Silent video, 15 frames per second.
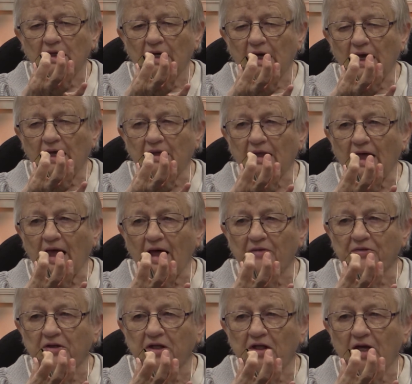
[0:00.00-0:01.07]
and
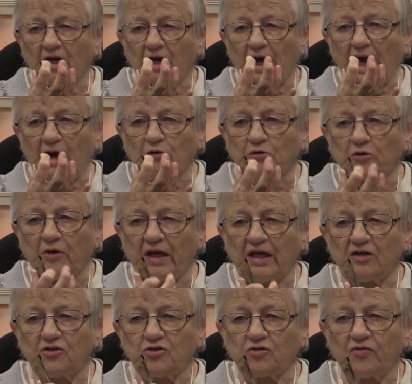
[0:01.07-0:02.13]
the uh, outer
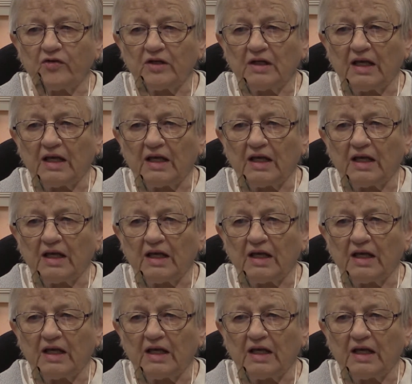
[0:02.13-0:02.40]
edge of it.